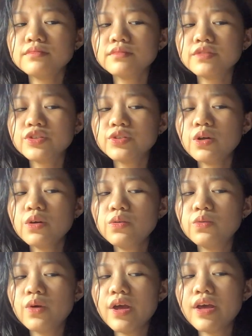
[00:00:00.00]

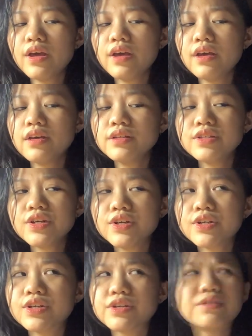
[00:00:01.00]
So, is
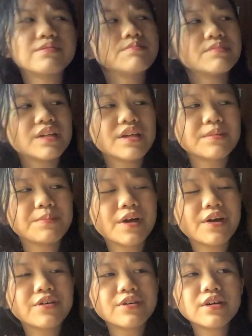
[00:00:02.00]
there like a
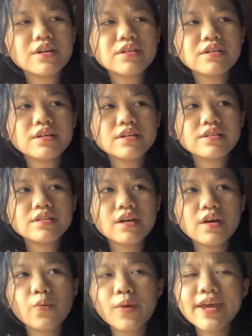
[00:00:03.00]
matter? Because
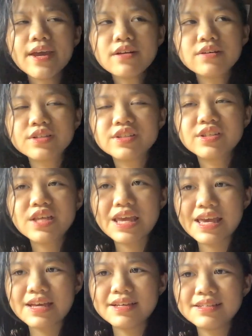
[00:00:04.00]
we cannot
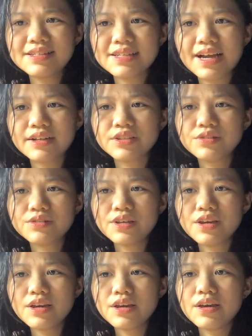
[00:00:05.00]
see it
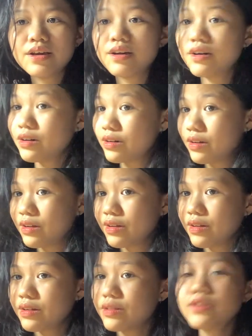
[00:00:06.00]
actually.
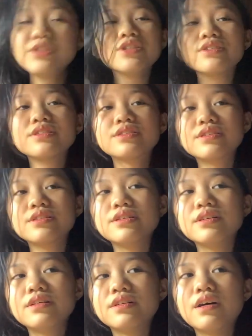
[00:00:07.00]
Let's just
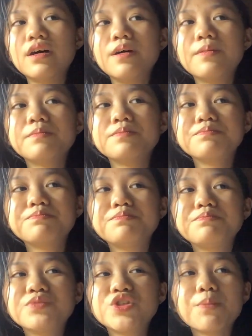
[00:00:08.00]

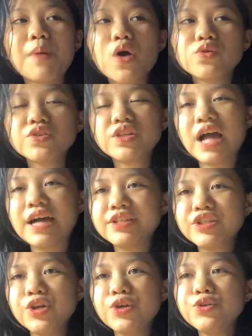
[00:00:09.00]
suppose that
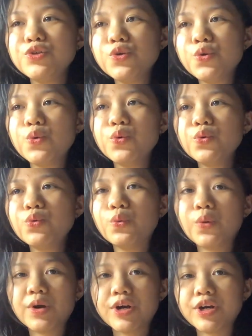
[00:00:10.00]
you
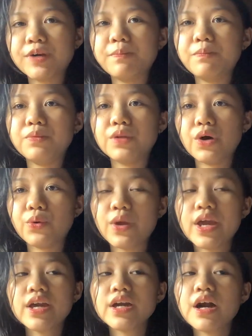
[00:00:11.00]
were
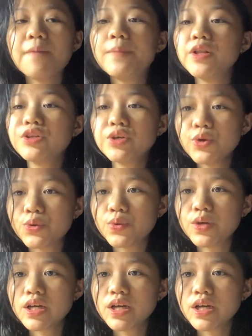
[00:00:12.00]
blowing a balloon